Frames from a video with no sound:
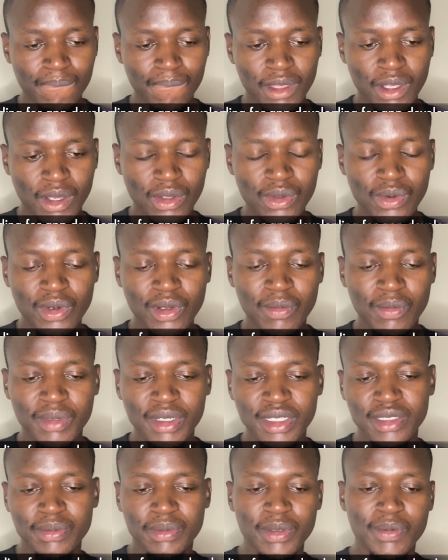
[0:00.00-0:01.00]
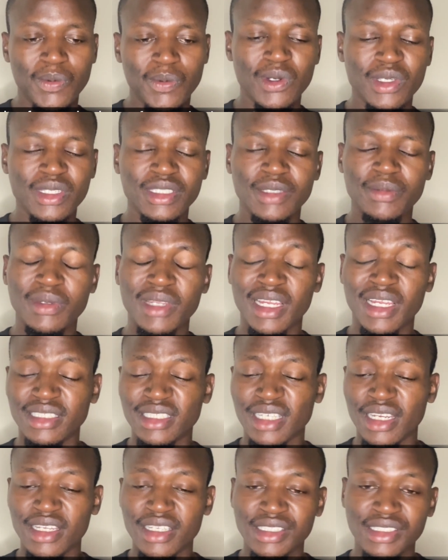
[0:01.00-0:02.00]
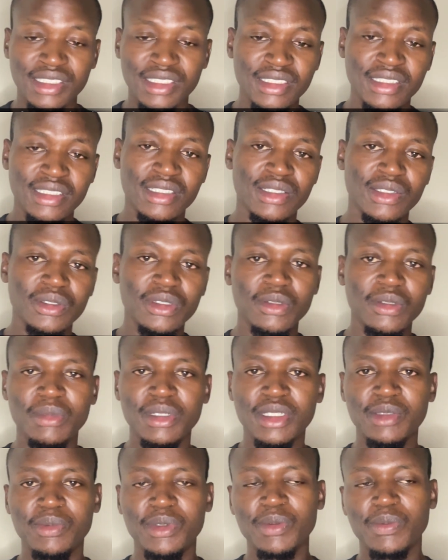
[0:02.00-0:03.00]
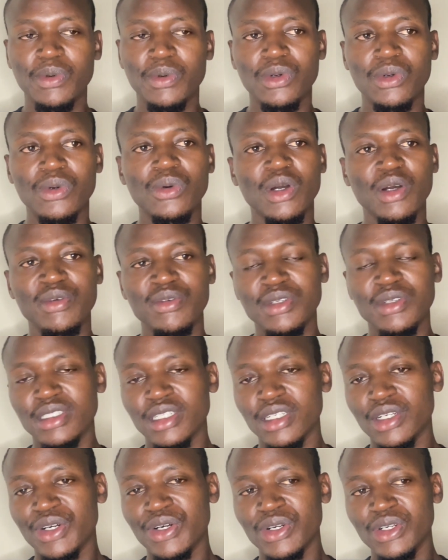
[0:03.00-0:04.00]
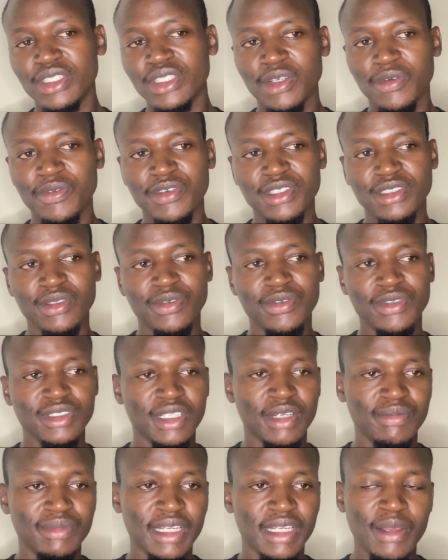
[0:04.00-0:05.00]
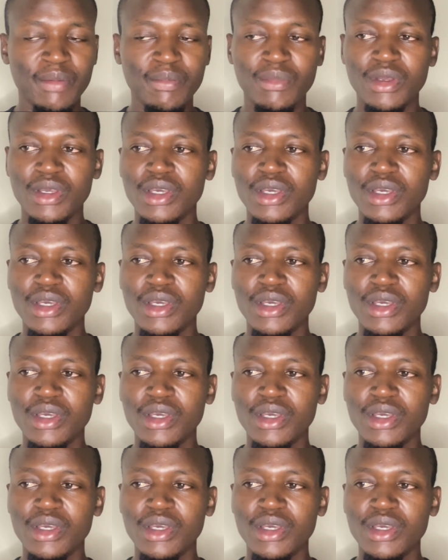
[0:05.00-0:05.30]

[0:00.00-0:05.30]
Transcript: you will meet people with similar challenges. You will meet people who have written code for some time.